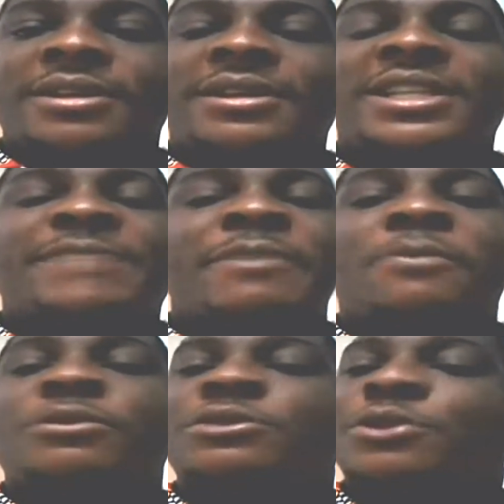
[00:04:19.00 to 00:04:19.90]
This
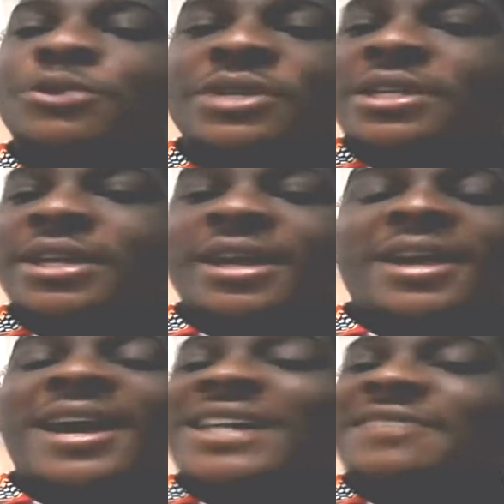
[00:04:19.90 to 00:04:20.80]
people's story
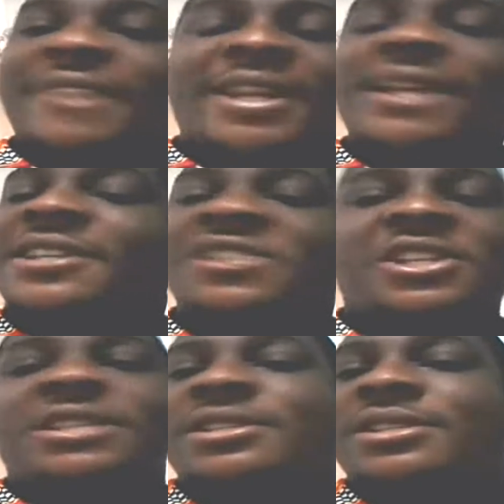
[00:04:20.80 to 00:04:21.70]
has finally
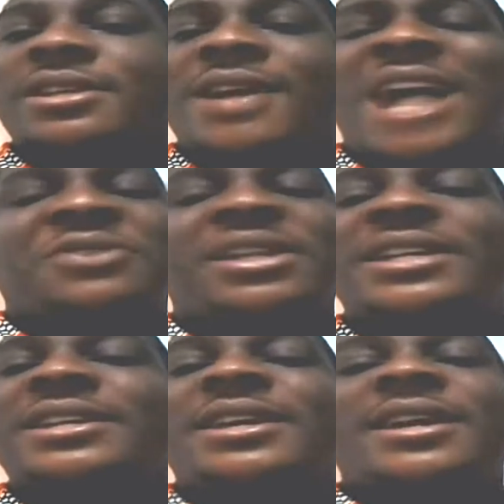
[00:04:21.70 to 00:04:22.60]
changed.
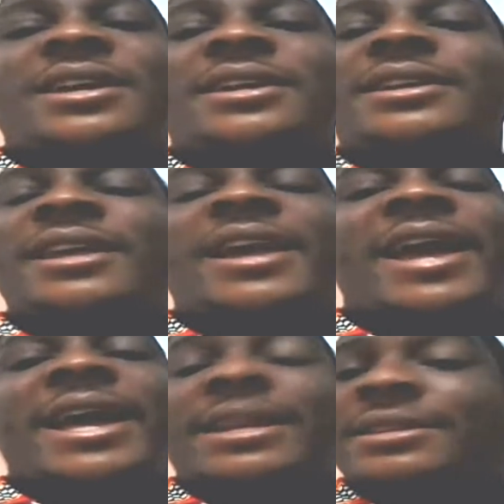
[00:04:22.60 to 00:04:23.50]
Actually, the
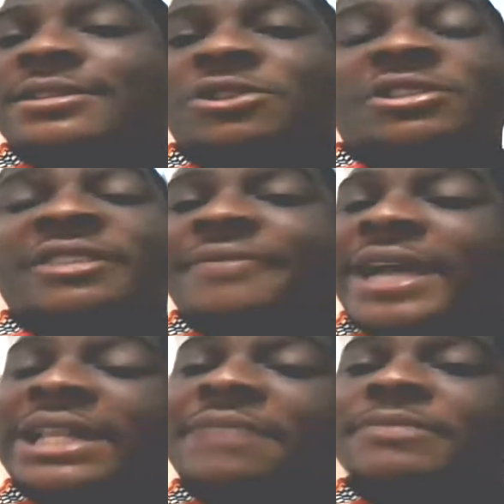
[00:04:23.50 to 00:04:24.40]
end
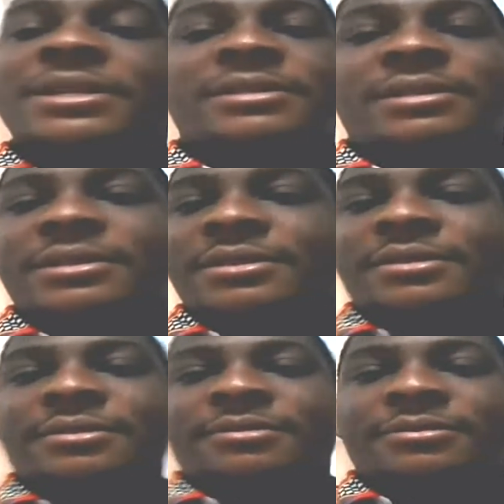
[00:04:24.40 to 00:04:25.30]
justified the means.
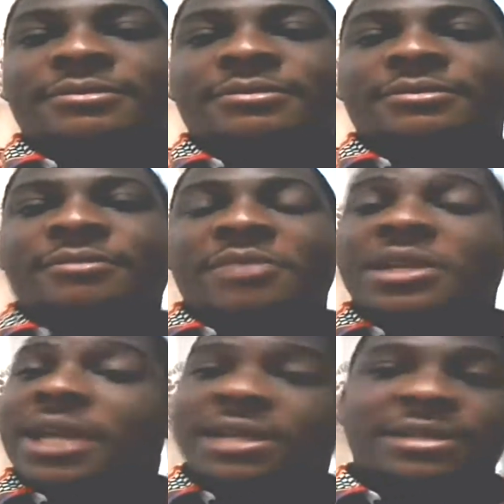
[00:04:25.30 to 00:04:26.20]

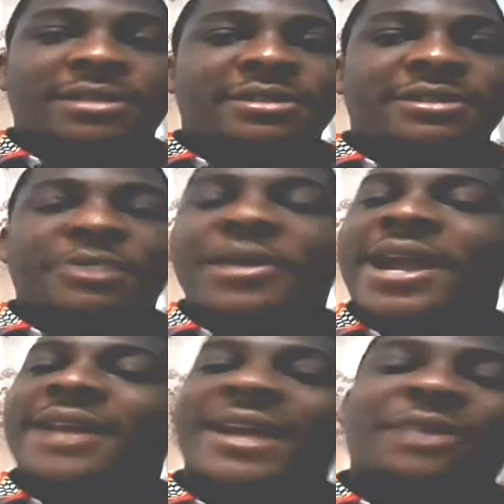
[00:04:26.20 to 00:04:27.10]
Yes, they were
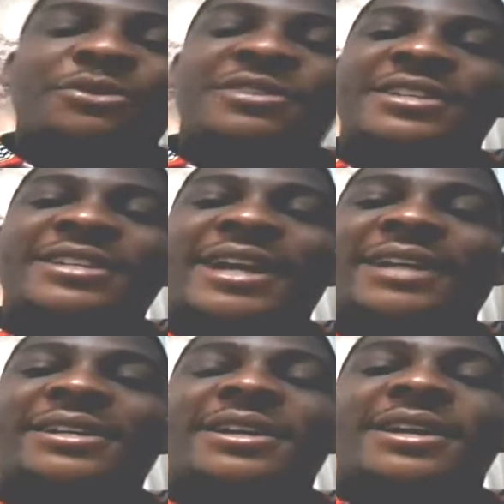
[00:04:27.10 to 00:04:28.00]
glad to see
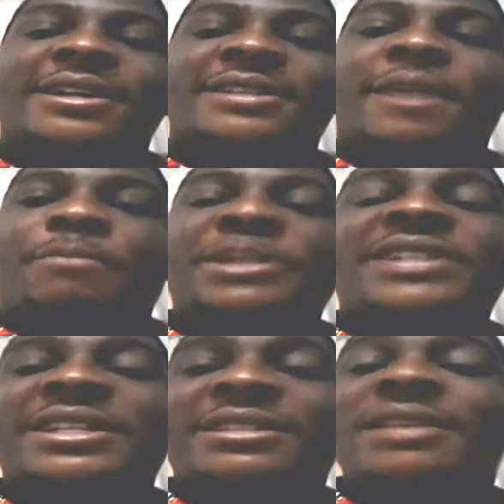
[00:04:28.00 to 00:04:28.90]
that their
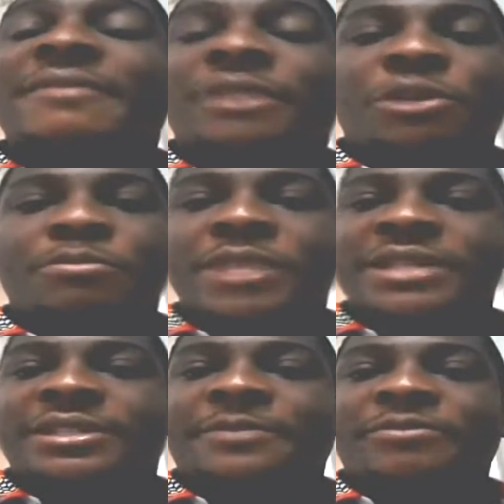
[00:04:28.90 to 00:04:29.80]
present
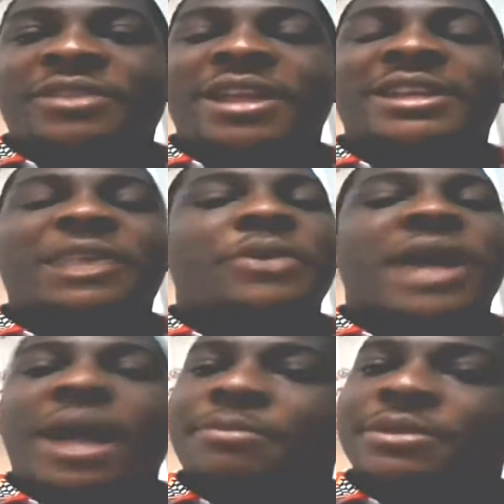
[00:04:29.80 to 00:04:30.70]
development. They were
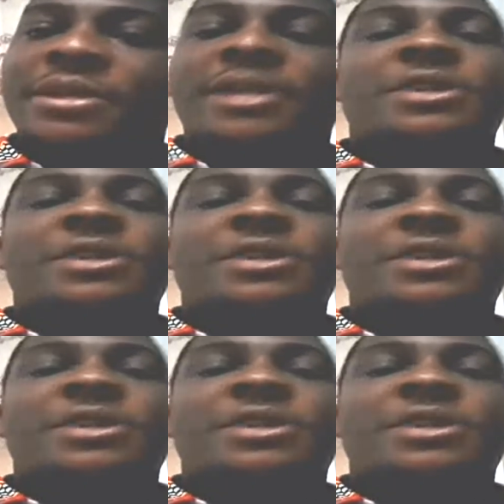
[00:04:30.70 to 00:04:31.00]
happy.